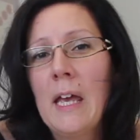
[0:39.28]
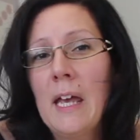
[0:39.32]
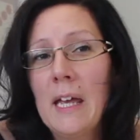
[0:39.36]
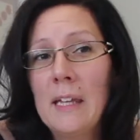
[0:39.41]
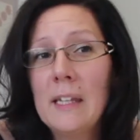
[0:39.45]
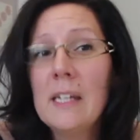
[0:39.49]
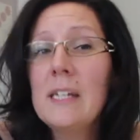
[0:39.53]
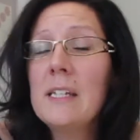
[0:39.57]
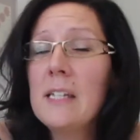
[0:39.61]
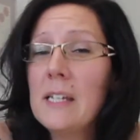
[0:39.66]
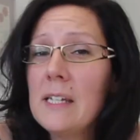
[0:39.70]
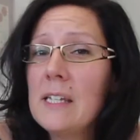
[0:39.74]

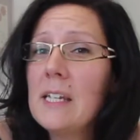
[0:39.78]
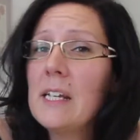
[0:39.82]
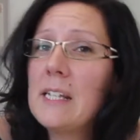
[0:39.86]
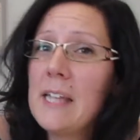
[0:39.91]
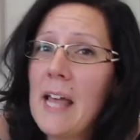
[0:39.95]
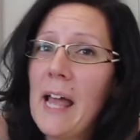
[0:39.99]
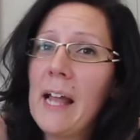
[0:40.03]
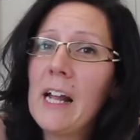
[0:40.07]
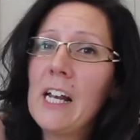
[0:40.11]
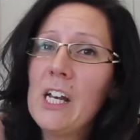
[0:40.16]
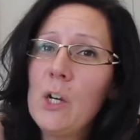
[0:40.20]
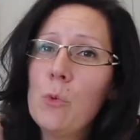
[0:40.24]
And this is
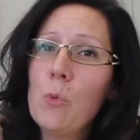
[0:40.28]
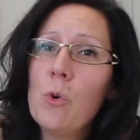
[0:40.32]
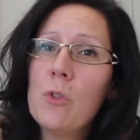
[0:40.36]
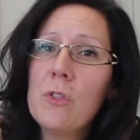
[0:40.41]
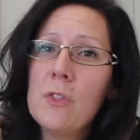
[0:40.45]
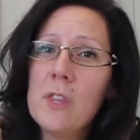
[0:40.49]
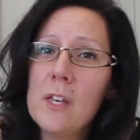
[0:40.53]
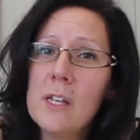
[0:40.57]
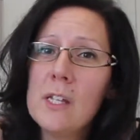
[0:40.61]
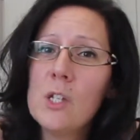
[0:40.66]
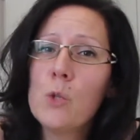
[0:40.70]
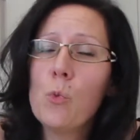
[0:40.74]
exactly
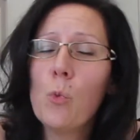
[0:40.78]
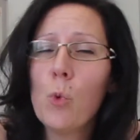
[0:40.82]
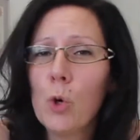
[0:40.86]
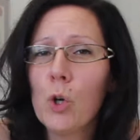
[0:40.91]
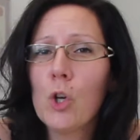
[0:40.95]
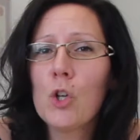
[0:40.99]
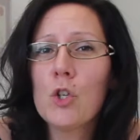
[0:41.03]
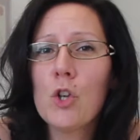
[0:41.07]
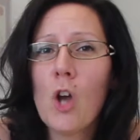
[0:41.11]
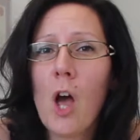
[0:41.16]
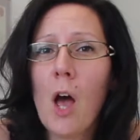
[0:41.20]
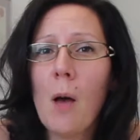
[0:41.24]
what this
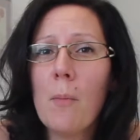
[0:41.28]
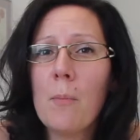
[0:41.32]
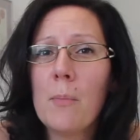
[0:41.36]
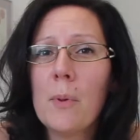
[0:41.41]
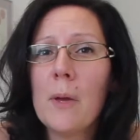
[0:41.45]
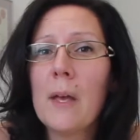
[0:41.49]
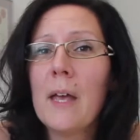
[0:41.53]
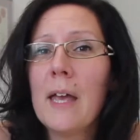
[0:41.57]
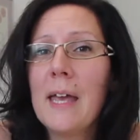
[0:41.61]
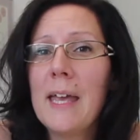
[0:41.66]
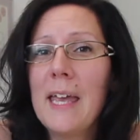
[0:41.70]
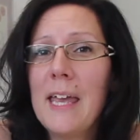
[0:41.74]
workshop
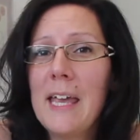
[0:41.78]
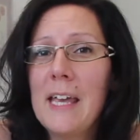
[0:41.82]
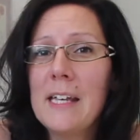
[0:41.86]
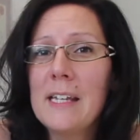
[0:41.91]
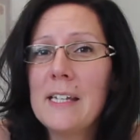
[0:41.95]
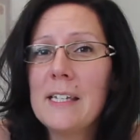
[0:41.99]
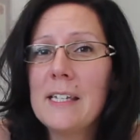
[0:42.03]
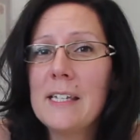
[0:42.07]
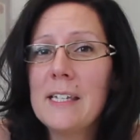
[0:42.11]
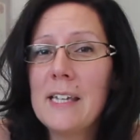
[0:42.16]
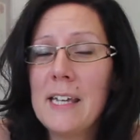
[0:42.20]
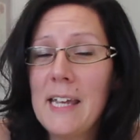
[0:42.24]

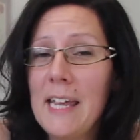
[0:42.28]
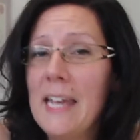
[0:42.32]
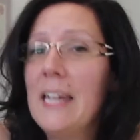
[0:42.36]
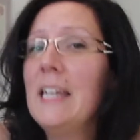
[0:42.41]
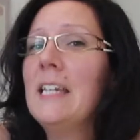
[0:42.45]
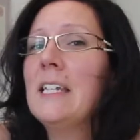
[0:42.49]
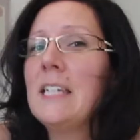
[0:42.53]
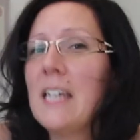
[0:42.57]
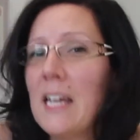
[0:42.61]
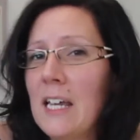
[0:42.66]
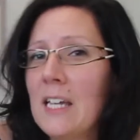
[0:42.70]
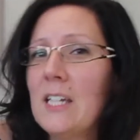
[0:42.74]
is
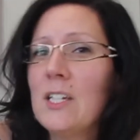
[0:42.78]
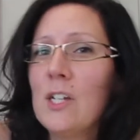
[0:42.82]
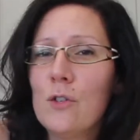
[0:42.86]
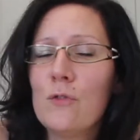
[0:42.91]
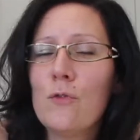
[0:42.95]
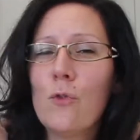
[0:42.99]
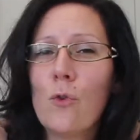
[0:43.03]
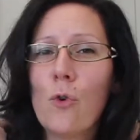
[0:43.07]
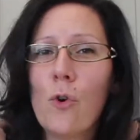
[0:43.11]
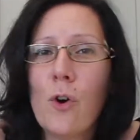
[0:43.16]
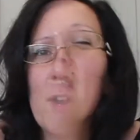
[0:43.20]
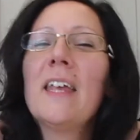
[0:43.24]
intended
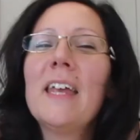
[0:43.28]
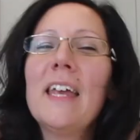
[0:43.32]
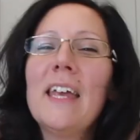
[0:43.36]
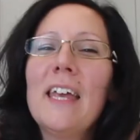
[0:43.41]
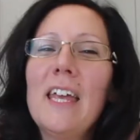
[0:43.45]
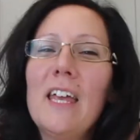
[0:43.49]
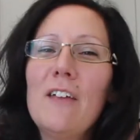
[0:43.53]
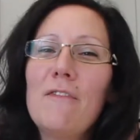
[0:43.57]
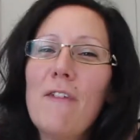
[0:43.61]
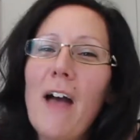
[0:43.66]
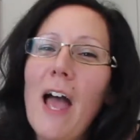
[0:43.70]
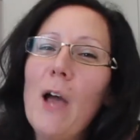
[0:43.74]
for.
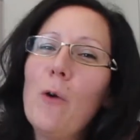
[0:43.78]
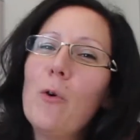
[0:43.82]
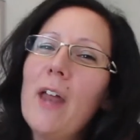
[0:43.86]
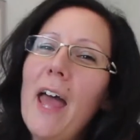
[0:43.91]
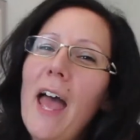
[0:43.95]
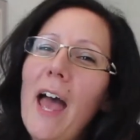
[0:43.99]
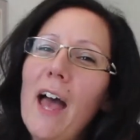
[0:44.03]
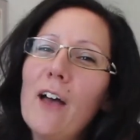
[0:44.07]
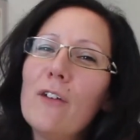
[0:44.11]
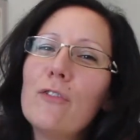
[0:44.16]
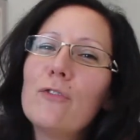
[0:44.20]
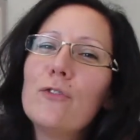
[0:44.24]
If I would
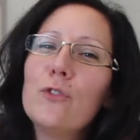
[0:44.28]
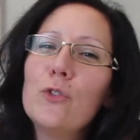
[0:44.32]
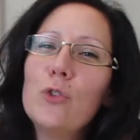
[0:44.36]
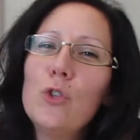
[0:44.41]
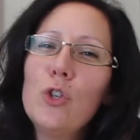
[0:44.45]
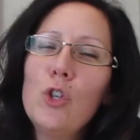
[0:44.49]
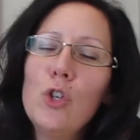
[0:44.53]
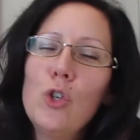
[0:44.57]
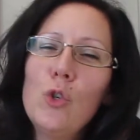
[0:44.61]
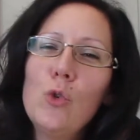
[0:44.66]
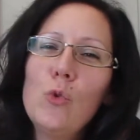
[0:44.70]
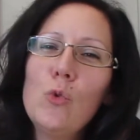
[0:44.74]
have to
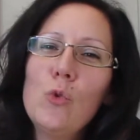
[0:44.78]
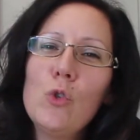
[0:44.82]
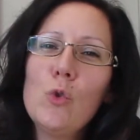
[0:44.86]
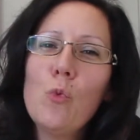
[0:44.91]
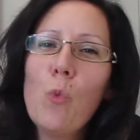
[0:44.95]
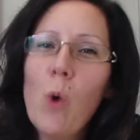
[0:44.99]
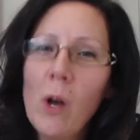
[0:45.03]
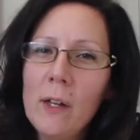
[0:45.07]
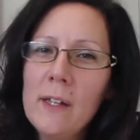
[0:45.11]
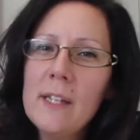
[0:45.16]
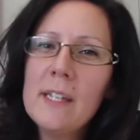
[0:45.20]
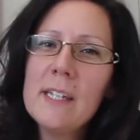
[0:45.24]
use
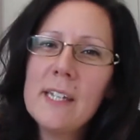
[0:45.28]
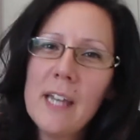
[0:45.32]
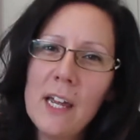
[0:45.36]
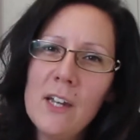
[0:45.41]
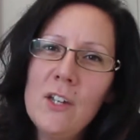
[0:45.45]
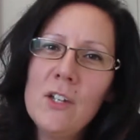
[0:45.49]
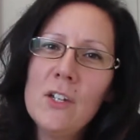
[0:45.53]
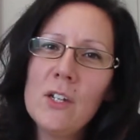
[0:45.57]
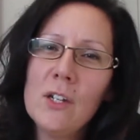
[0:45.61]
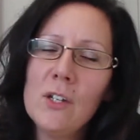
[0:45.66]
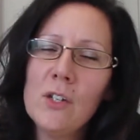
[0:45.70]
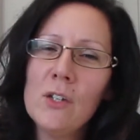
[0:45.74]
one
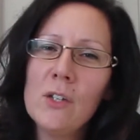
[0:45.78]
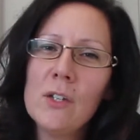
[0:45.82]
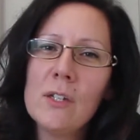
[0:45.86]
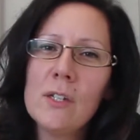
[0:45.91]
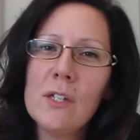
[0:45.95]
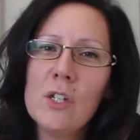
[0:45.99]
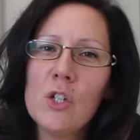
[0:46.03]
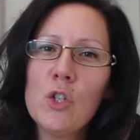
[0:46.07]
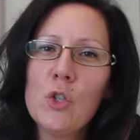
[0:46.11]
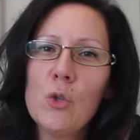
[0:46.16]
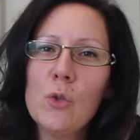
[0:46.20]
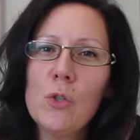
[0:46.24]

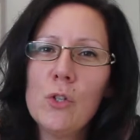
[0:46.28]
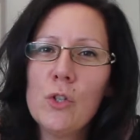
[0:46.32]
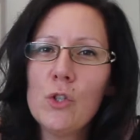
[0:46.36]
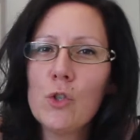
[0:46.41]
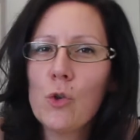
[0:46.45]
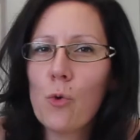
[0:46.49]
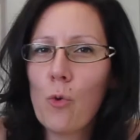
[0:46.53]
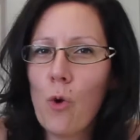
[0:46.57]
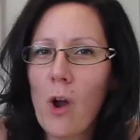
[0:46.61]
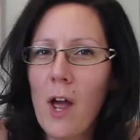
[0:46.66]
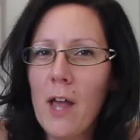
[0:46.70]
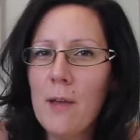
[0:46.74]
sentence to
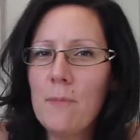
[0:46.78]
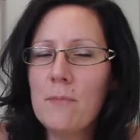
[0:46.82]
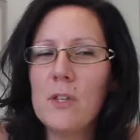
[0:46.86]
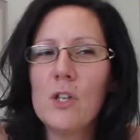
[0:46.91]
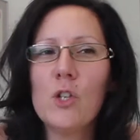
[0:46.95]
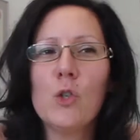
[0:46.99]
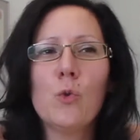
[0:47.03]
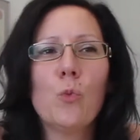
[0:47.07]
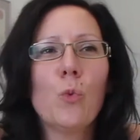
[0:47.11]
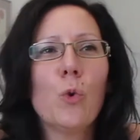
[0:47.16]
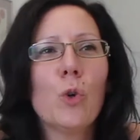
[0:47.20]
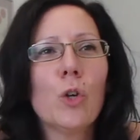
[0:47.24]
describe
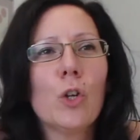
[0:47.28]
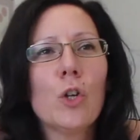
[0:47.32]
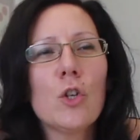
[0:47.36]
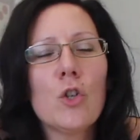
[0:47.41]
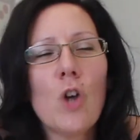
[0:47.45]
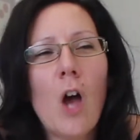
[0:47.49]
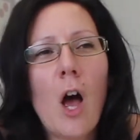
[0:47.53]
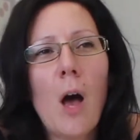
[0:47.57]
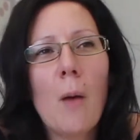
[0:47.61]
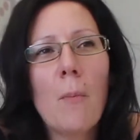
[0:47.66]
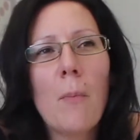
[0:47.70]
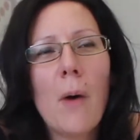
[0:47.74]
this
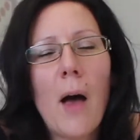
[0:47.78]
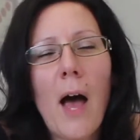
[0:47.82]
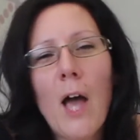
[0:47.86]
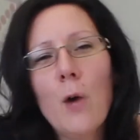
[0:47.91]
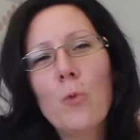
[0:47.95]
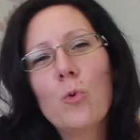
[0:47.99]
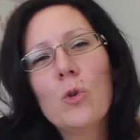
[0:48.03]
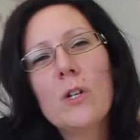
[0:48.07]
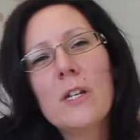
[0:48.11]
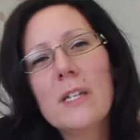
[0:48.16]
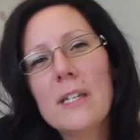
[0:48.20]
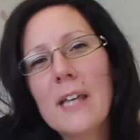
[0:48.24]
workshop,
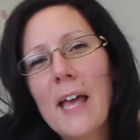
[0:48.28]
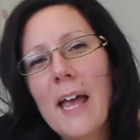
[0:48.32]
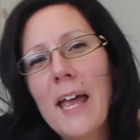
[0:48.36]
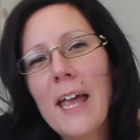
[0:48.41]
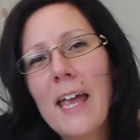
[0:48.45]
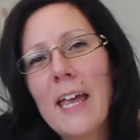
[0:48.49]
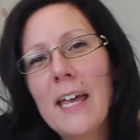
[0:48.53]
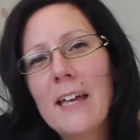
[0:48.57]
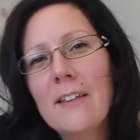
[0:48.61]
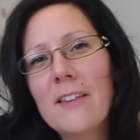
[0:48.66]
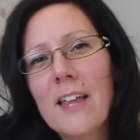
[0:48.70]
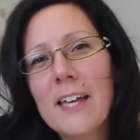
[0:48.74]
I would
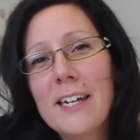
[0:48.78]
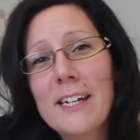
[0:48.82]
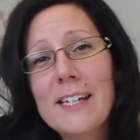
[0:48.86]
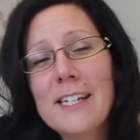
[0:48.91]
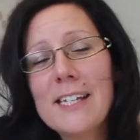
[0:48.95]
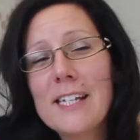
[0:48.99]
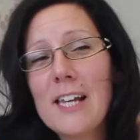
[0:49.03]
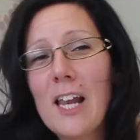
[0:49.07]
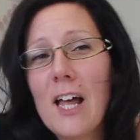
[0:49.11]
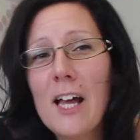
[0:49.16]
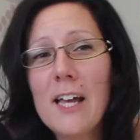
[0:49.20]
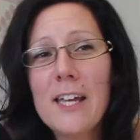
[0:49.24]
say that
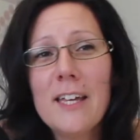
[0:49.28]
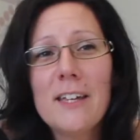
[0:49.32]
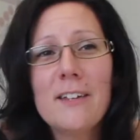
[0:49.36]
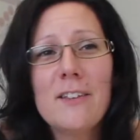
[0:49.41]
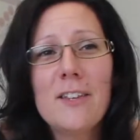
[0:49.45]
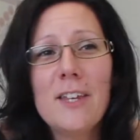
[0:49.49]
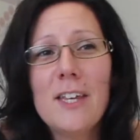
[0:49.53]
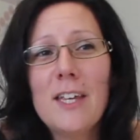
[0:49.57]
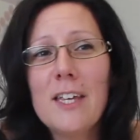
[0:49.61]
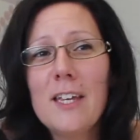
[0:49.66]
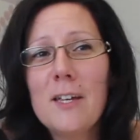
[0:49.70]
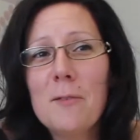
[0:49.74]
it's like
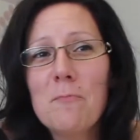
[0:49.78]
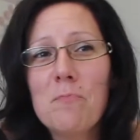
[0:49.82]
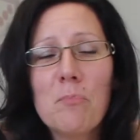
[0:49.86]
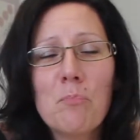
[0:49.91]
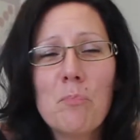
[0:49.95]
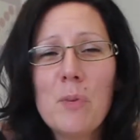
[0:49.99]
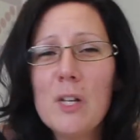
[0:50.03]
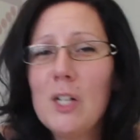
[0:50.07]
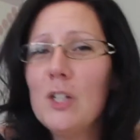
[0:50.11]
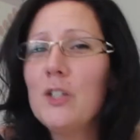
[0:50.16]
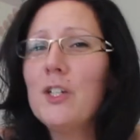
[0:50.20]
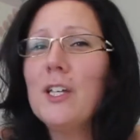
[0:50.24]
the
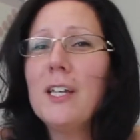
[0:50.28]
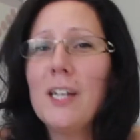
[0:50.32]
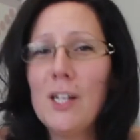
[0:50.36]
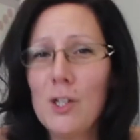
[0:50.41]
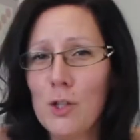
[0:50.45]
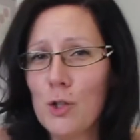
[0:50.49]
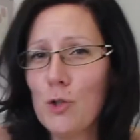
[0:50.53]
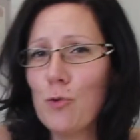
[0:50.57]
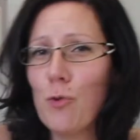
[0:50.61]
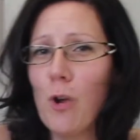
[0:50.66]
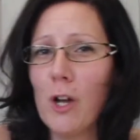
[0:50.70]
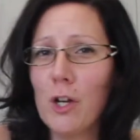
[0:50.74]
building
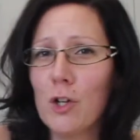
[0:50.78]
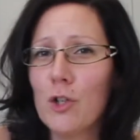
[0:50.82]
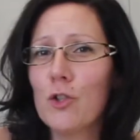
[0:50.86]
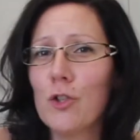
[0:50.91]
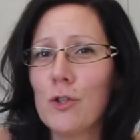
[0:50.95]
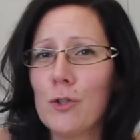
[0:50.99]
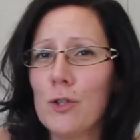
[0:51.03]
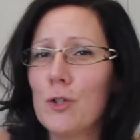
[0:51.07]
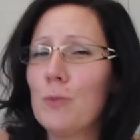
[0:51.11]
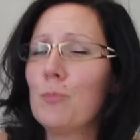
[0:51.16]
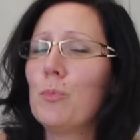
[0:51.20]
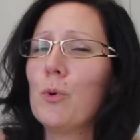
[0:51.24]

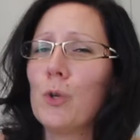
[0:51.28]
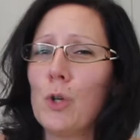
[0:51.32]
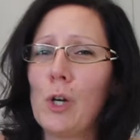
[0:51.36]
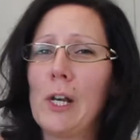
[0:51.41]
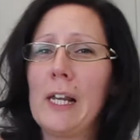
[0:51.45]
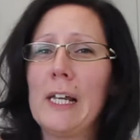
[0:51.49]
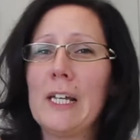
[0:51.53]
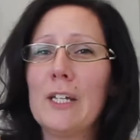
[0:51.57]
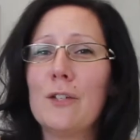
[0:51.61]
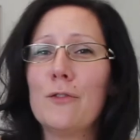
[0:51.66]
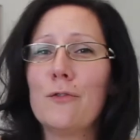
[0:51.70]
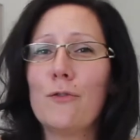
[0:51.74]
instructions
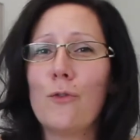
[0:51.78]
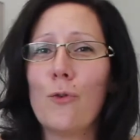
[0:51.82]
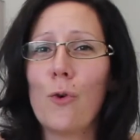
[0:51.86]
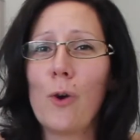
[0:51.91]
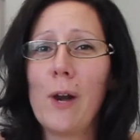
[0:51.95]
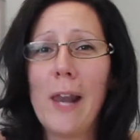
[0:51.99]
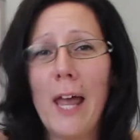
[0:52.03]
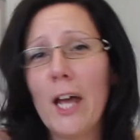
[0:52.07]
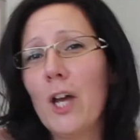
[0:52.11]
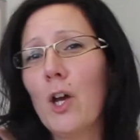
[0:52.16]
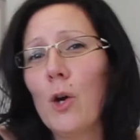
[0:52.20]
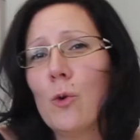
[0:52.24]
booklet
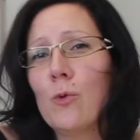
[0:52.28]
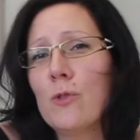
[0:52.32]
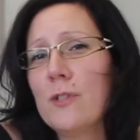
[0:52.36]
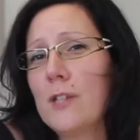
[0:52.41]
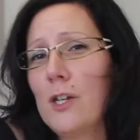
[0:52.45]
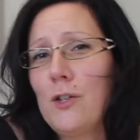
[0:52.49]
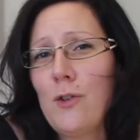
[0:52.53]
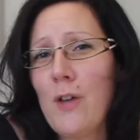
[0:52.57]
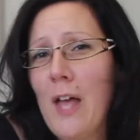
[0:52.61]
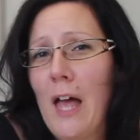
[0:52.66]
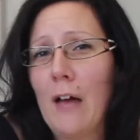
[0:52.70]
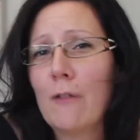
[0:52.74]
for Legos
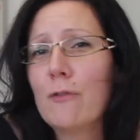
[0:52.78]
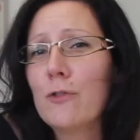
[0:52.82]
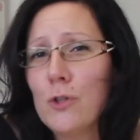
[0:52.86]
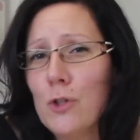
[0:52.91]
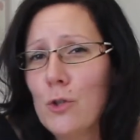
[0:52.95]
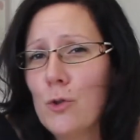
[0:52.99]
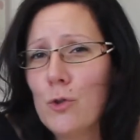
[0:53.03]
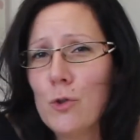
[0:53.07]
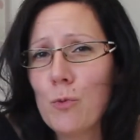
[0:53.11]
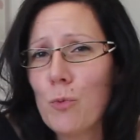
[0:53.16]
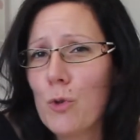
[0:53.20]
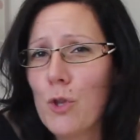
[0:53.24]
that you have to
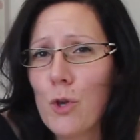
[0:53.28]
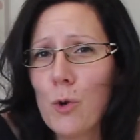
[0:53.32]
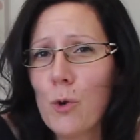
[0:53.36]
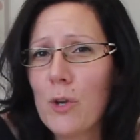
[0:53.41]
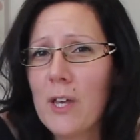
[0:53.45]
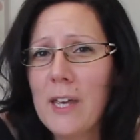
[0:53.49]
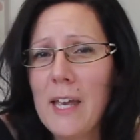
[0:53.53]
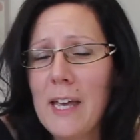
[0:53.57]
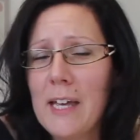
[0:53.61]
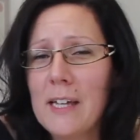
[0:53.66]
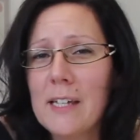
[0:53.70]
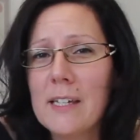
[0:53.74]
use with your
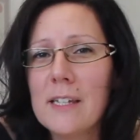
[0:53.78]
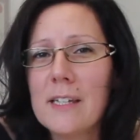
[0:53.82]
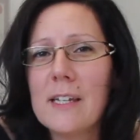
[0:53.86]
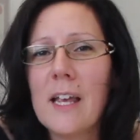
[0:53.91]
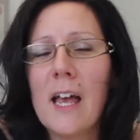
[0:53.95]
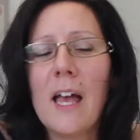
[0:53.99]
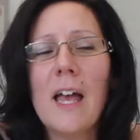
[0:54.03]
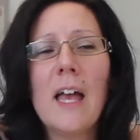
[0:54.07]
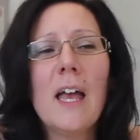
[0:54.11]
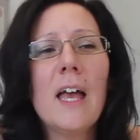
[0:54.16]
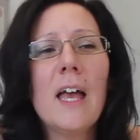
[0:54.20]
kids.